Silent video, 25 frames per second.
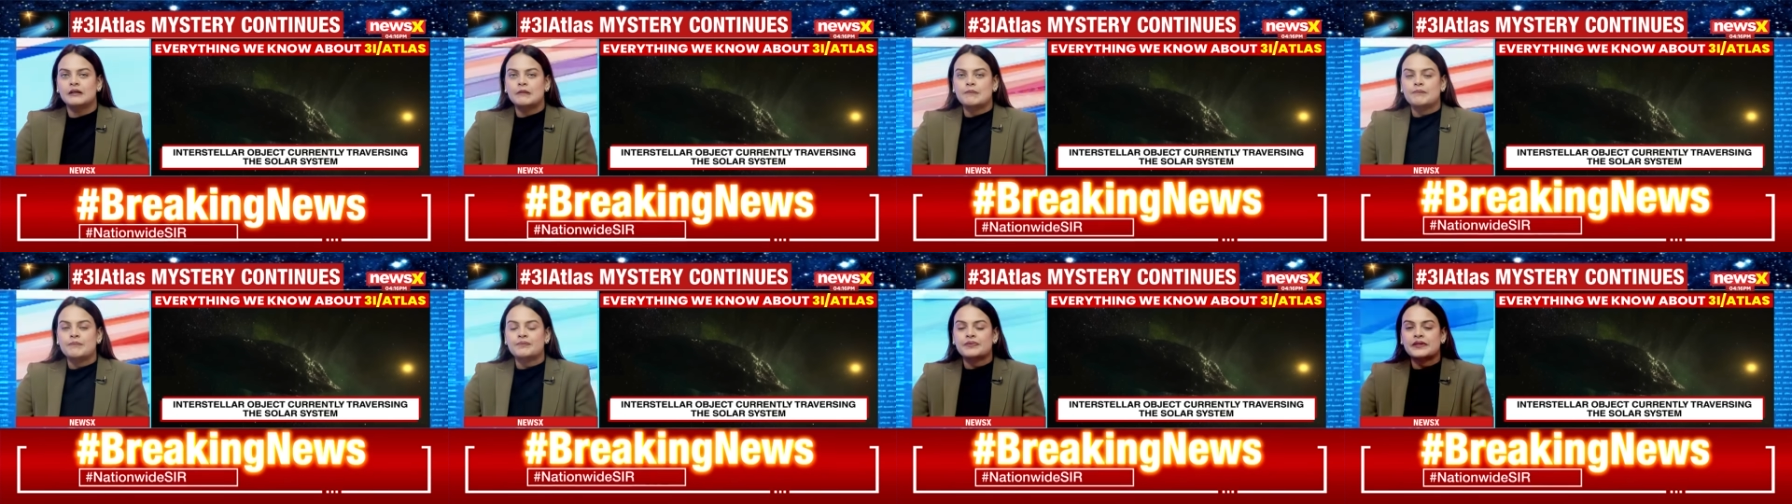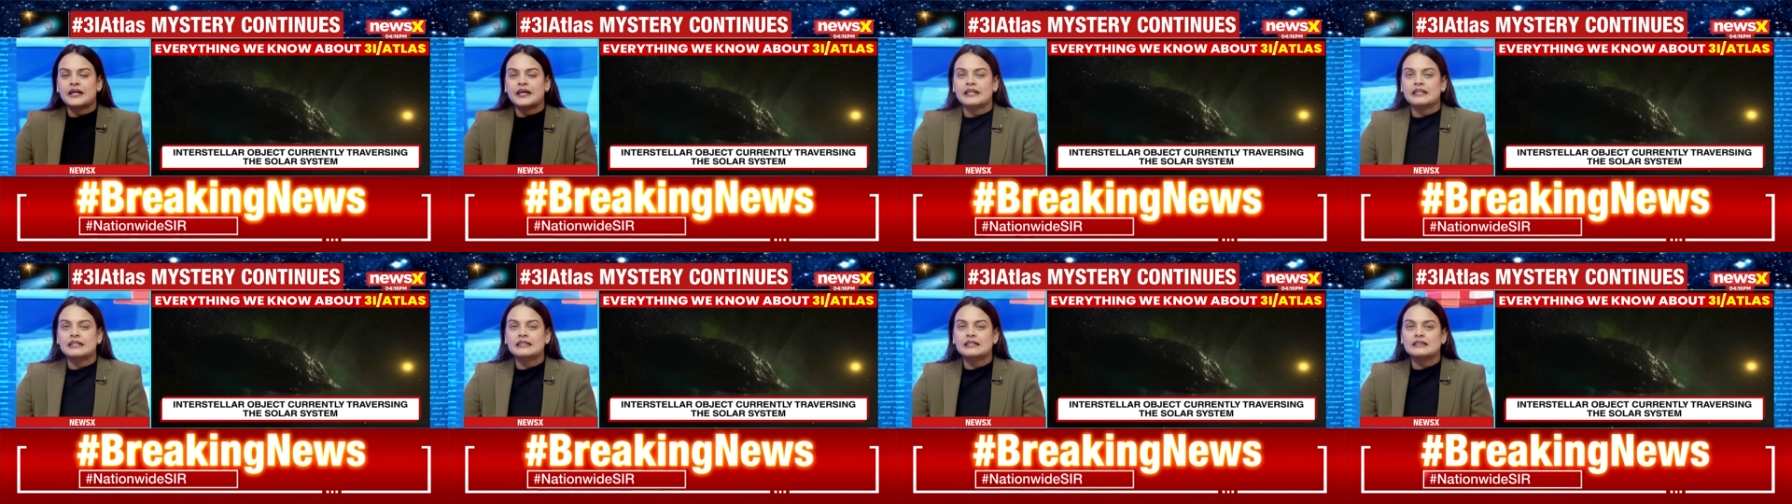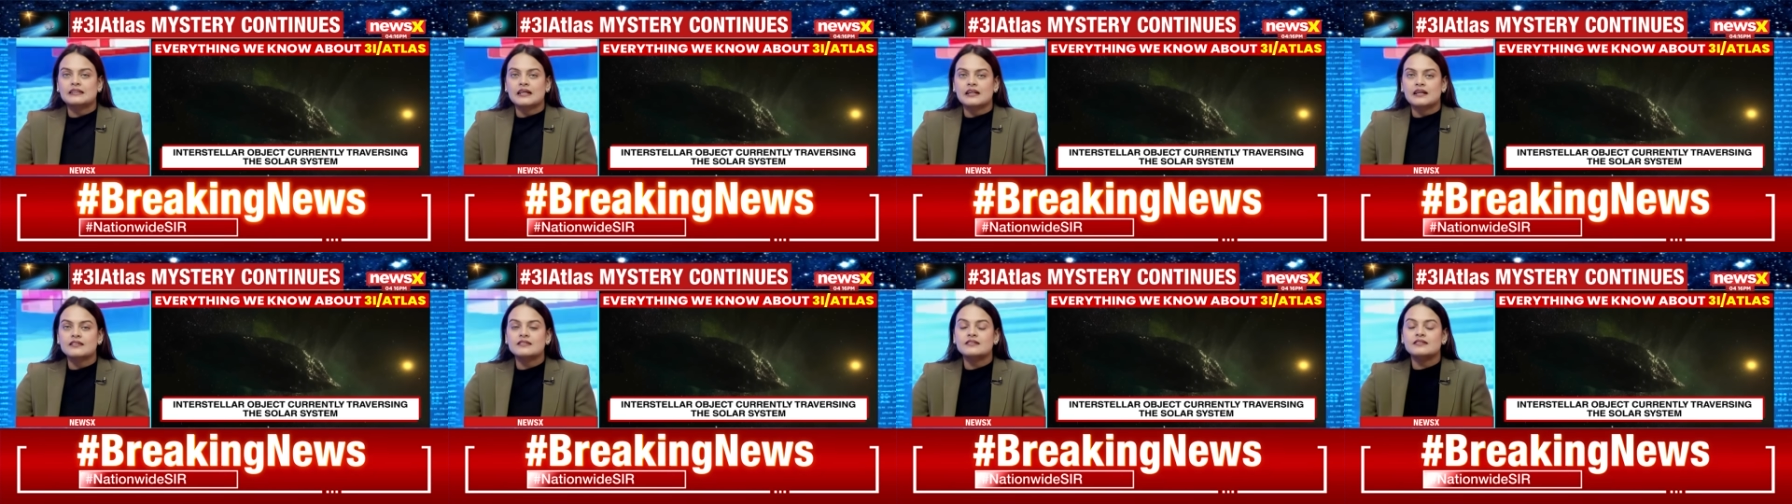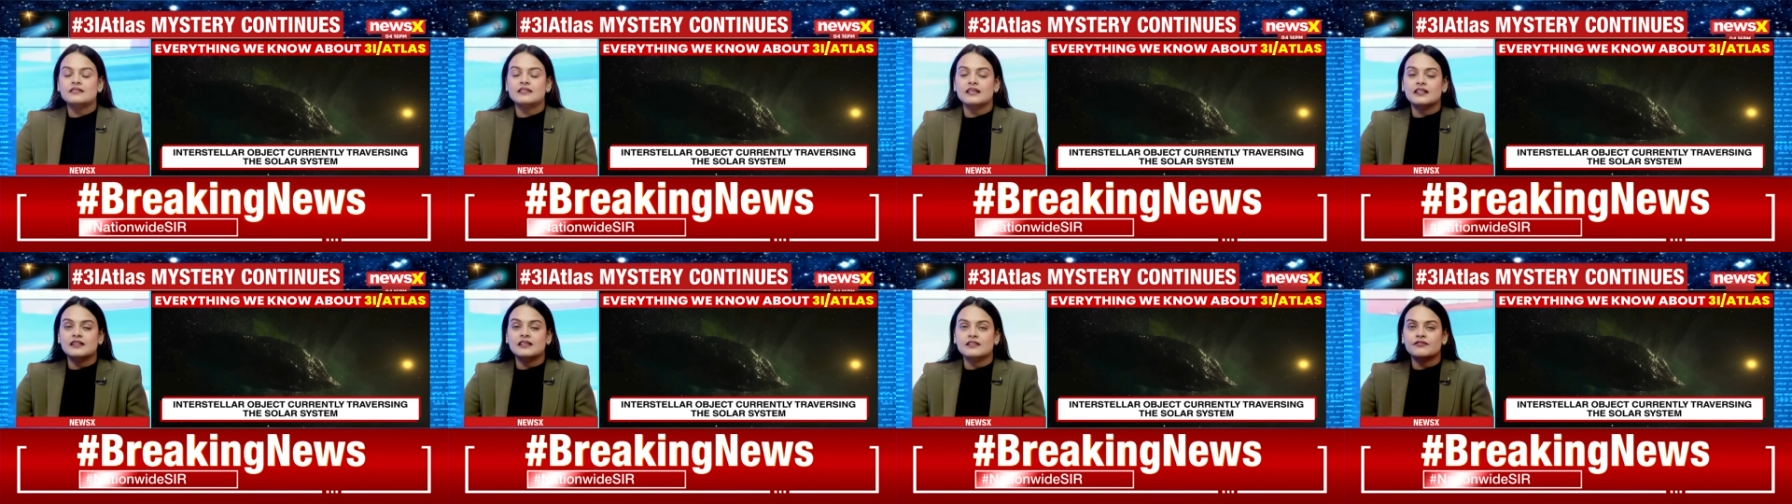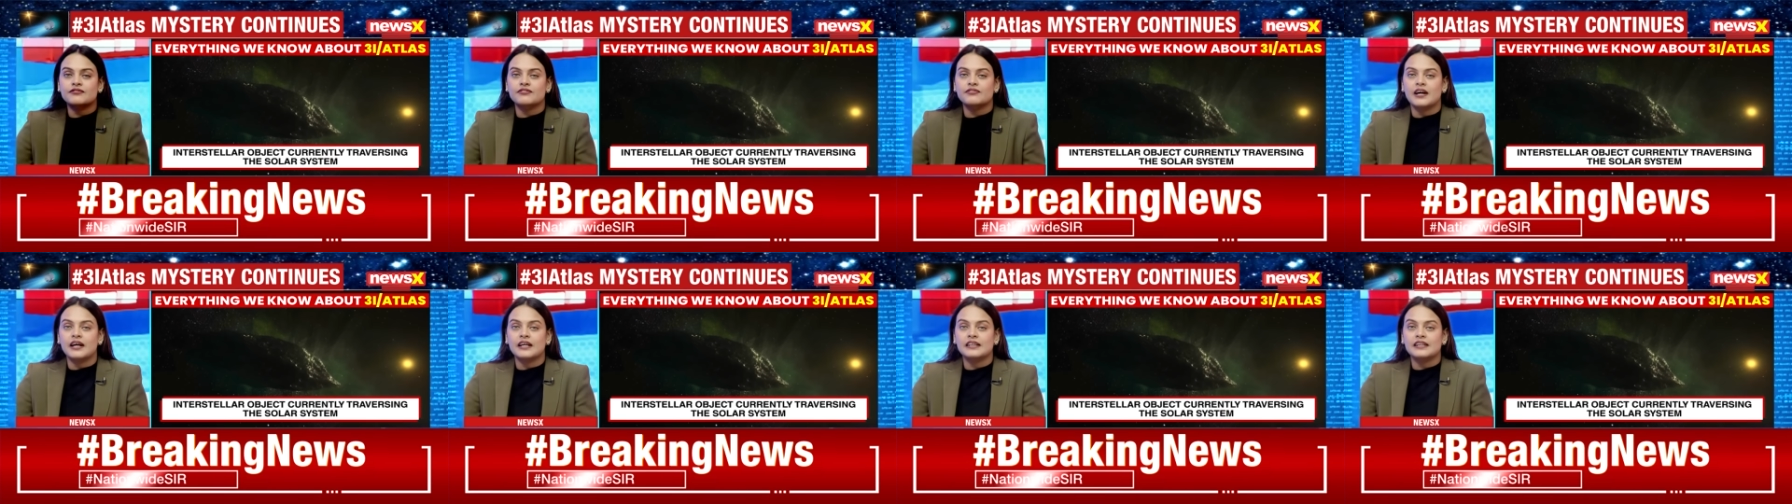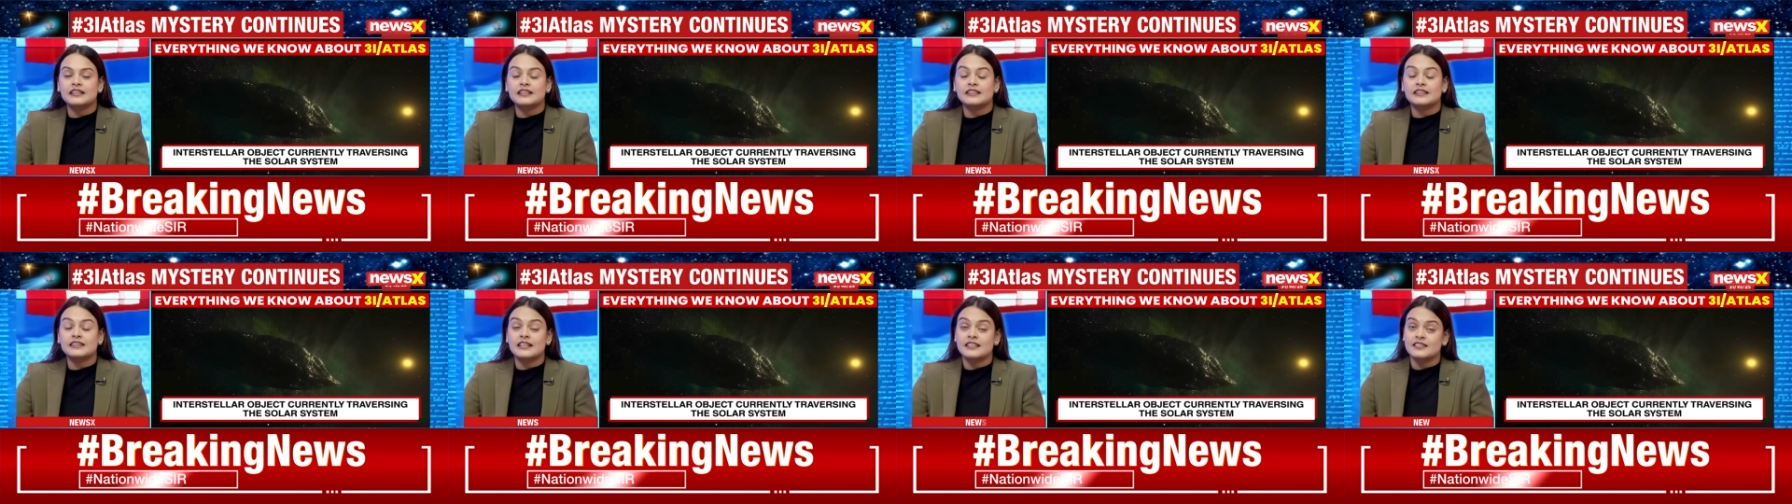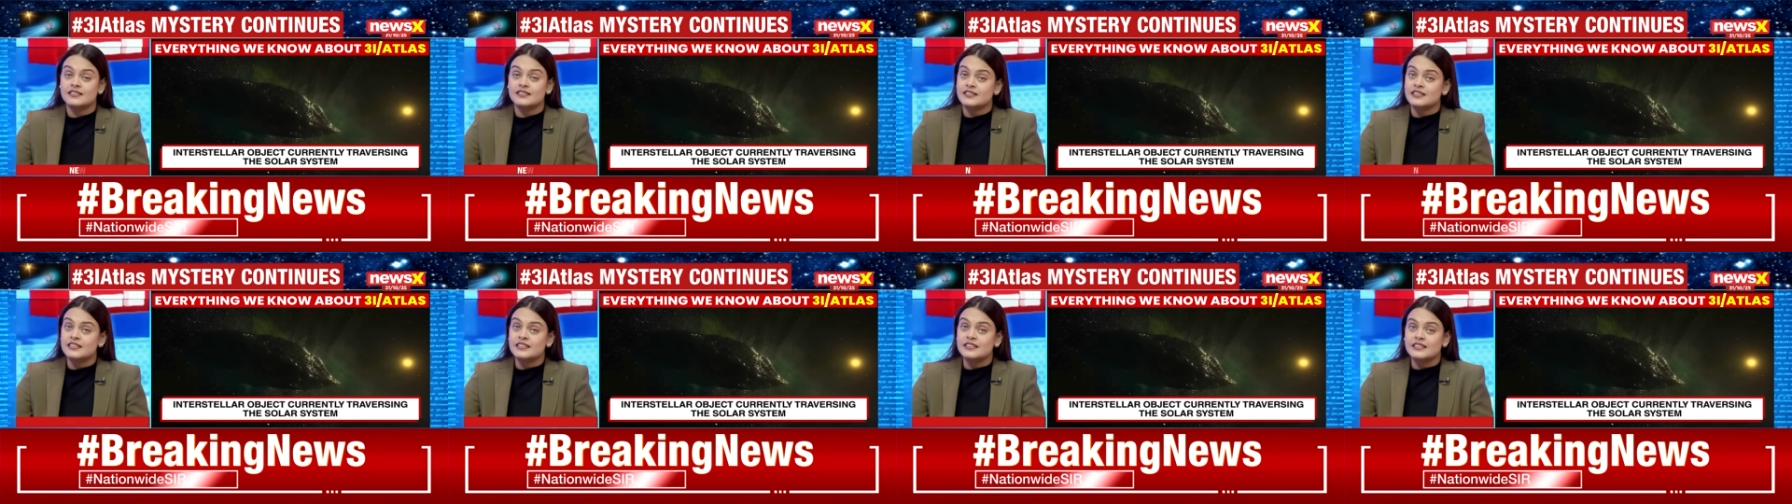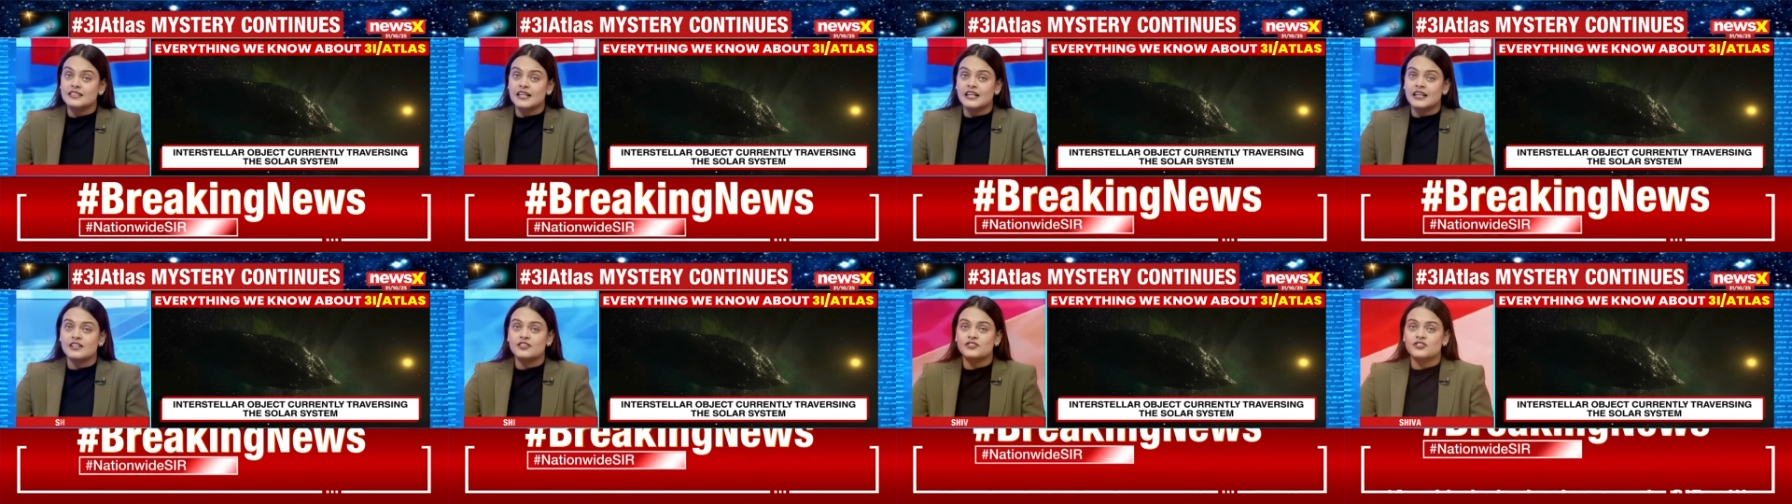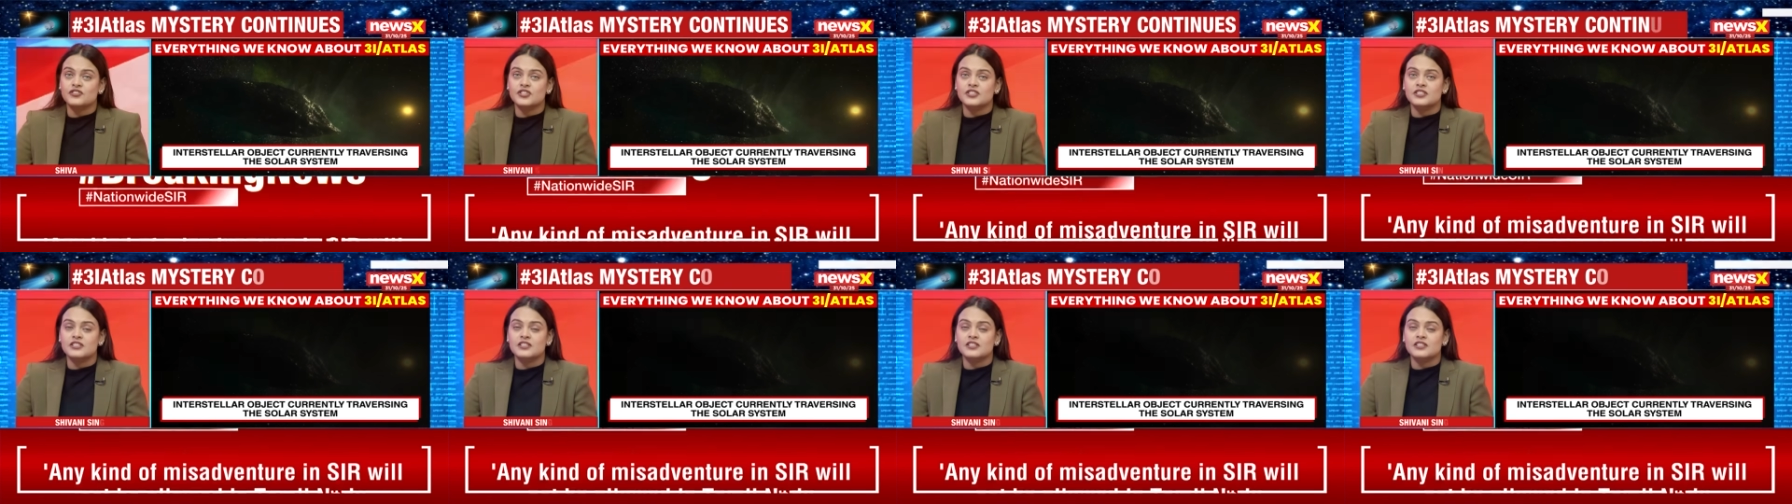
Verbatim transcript: then it does signify that there is intelligent